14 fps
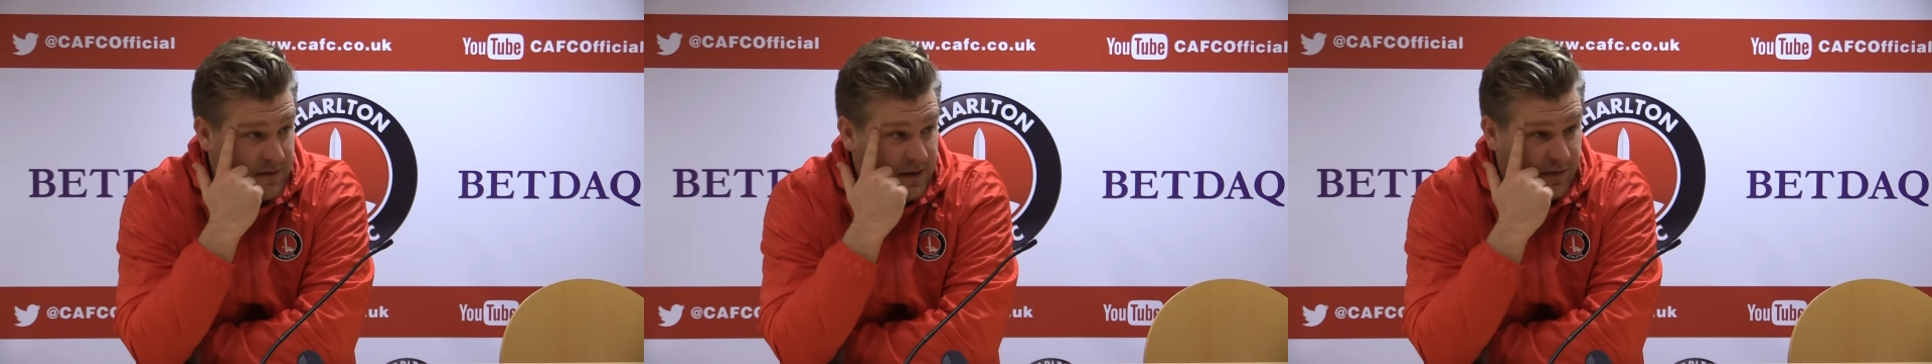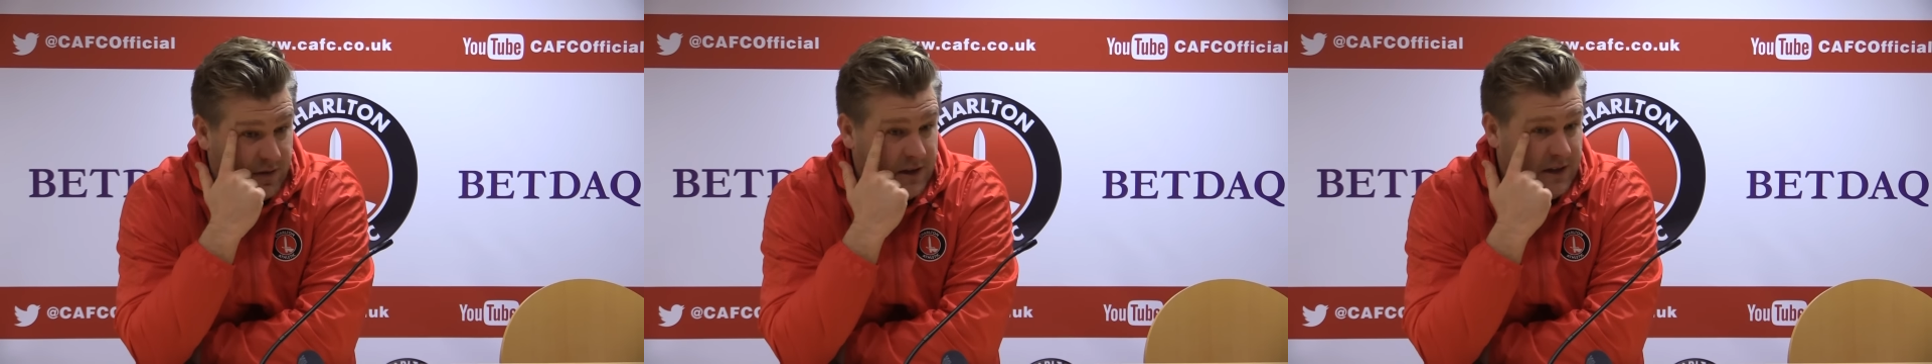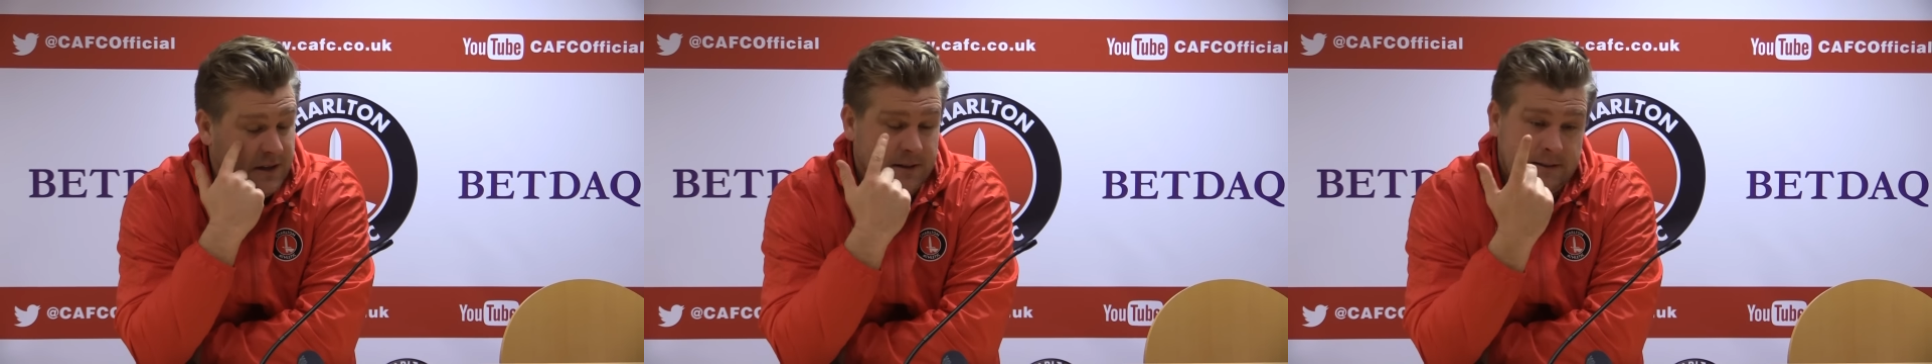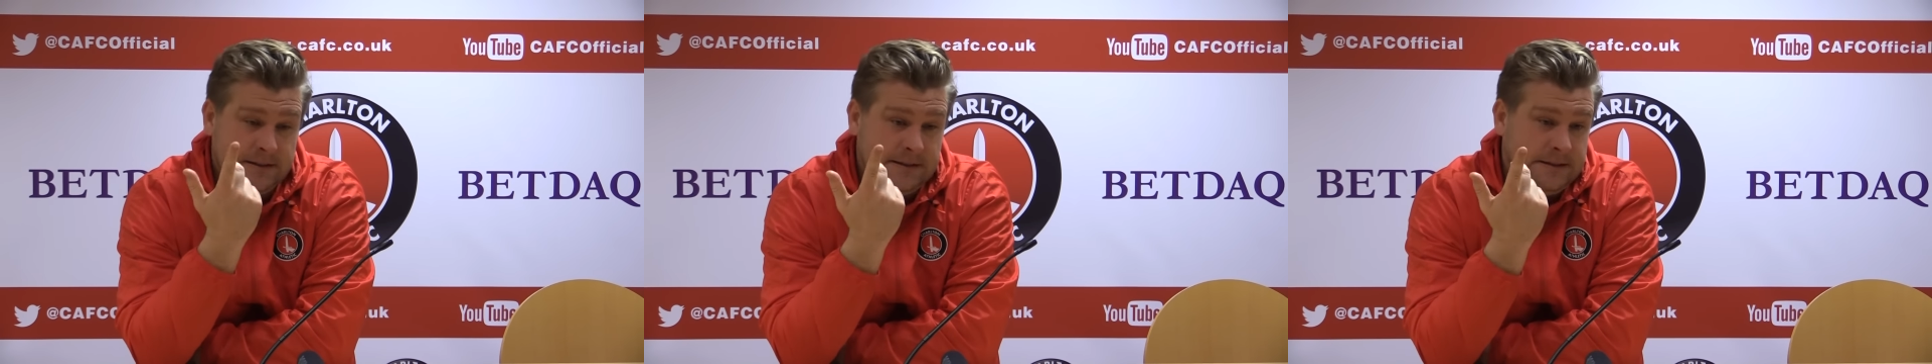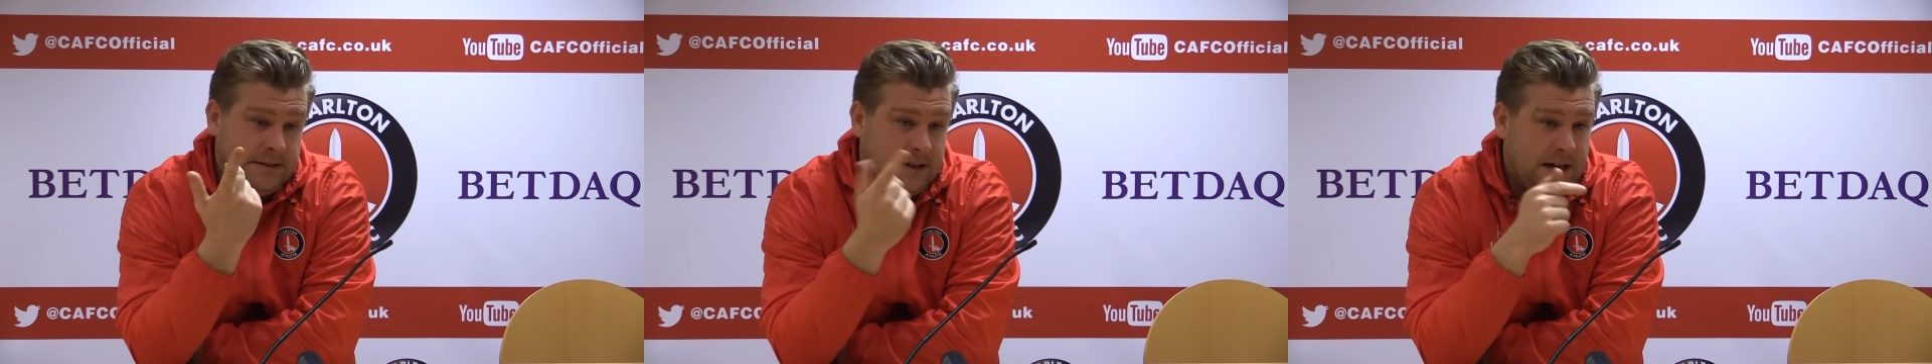referee,
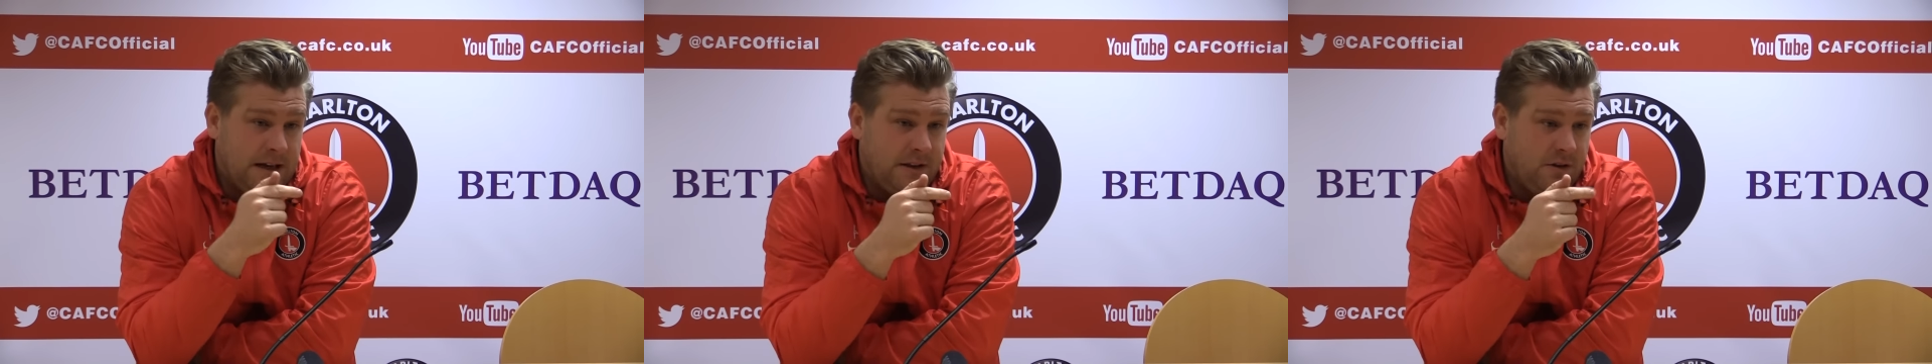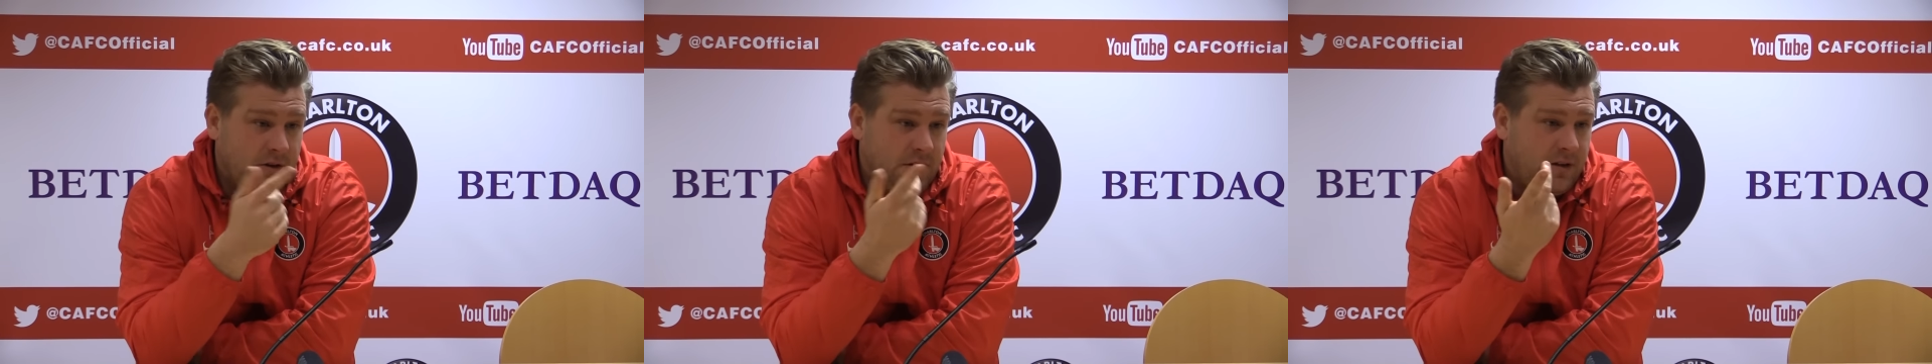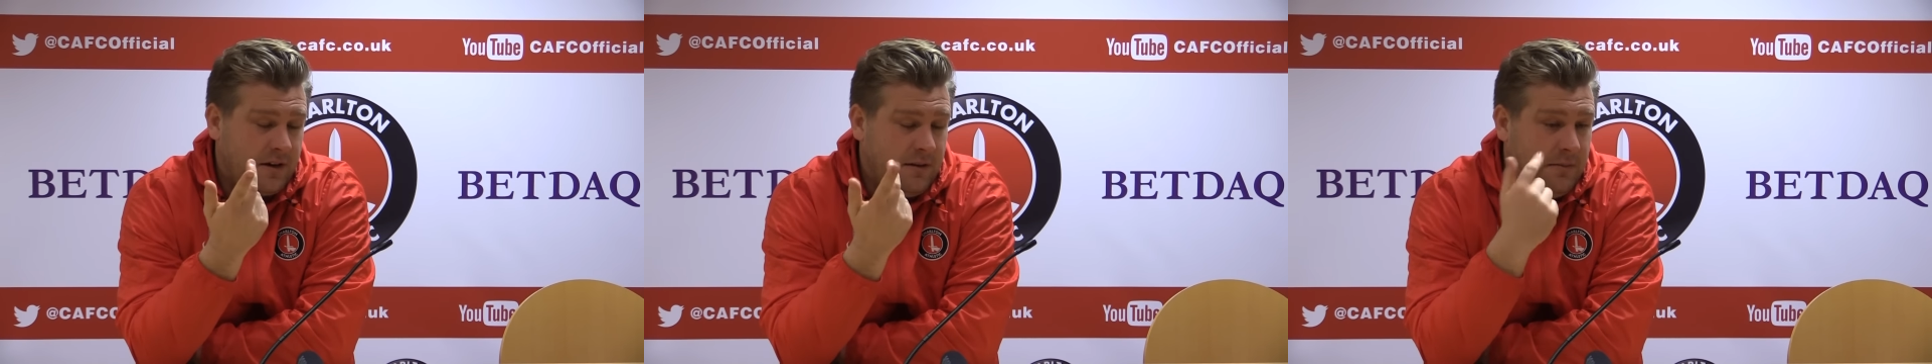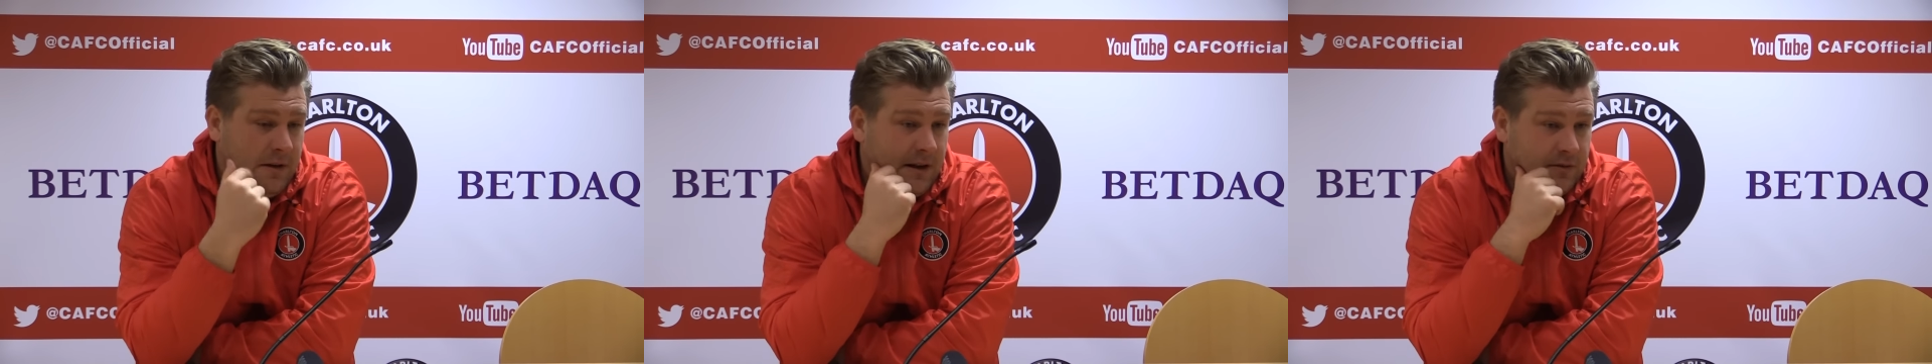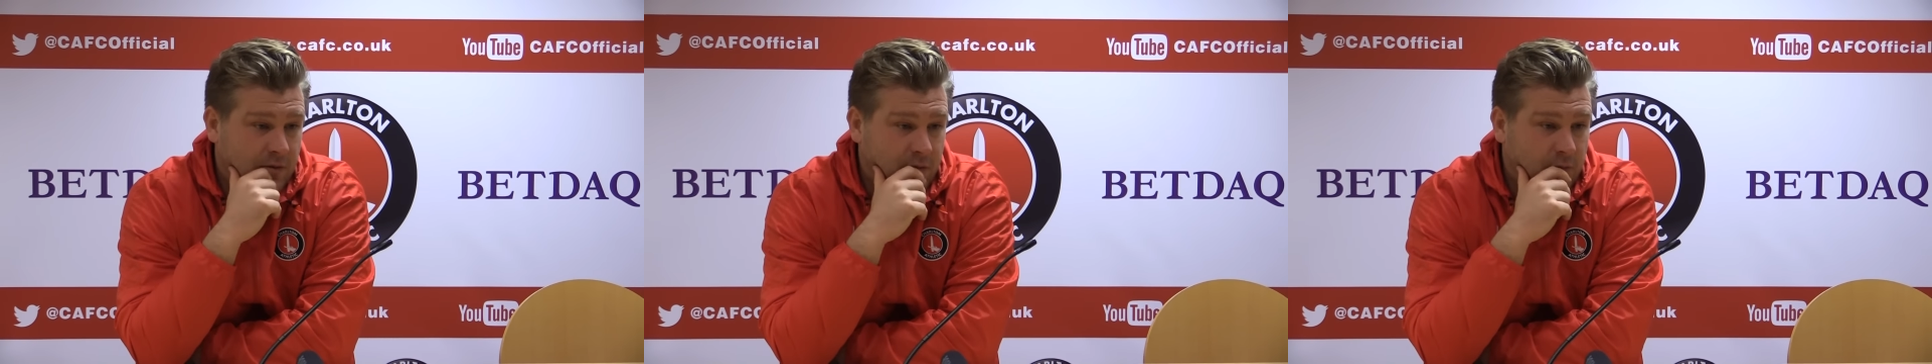and the other 3
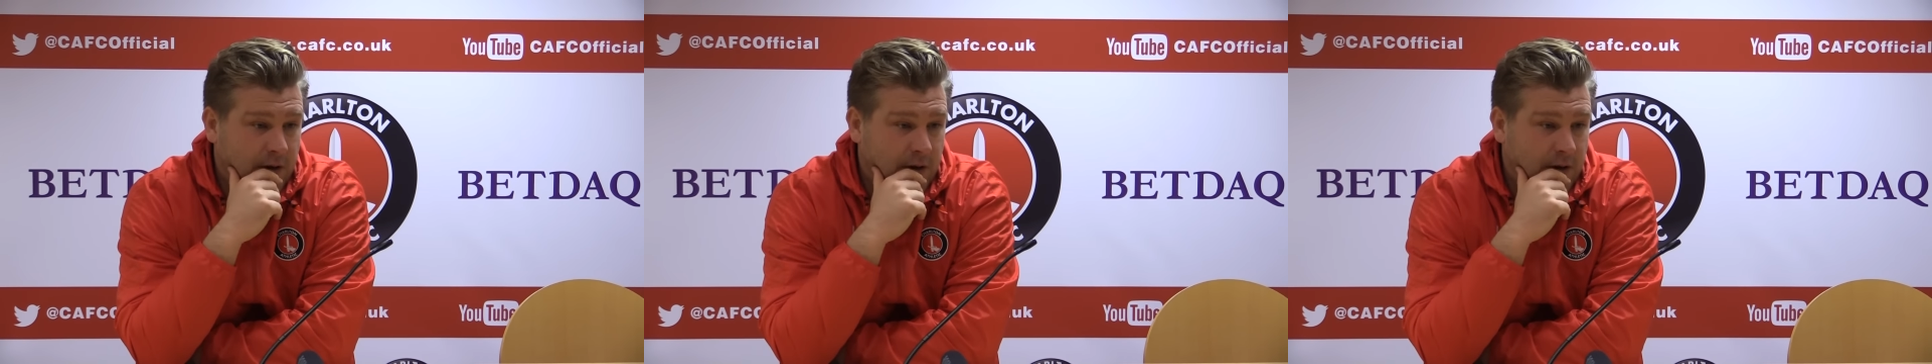minutes was